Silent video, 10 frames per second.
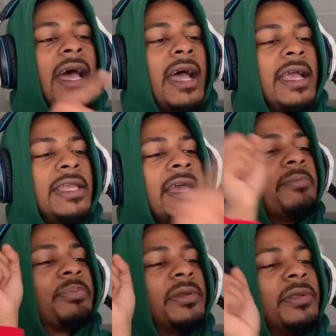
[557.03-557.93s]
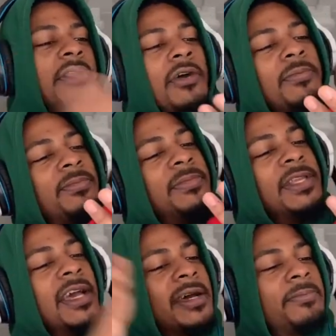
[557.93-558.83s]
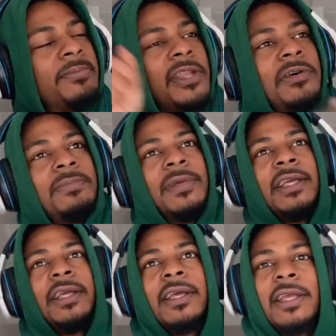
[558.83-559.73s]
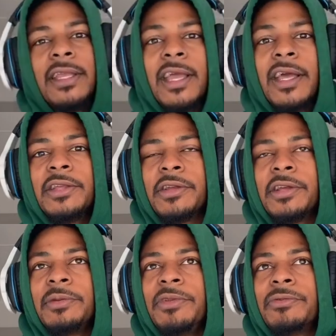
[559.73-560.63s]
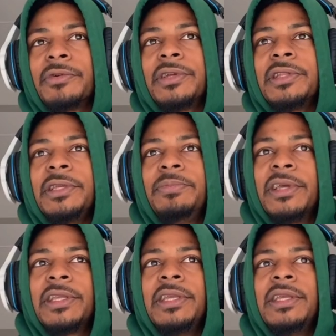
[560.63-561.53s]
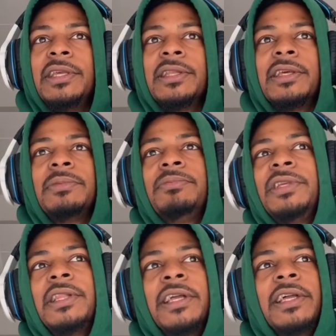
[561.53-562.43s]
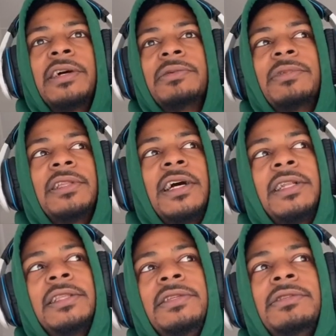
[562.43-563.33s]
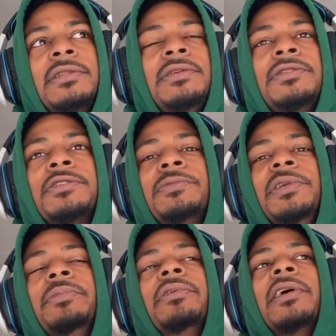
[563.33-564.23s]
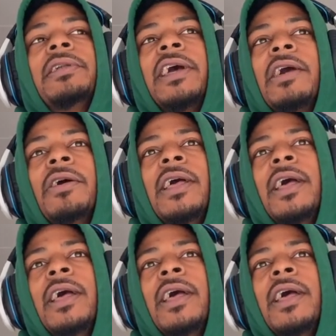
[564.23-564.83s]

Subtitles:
yep, nope, yeah, you're going to be really picky and then be like how a lot of these delusional people are now.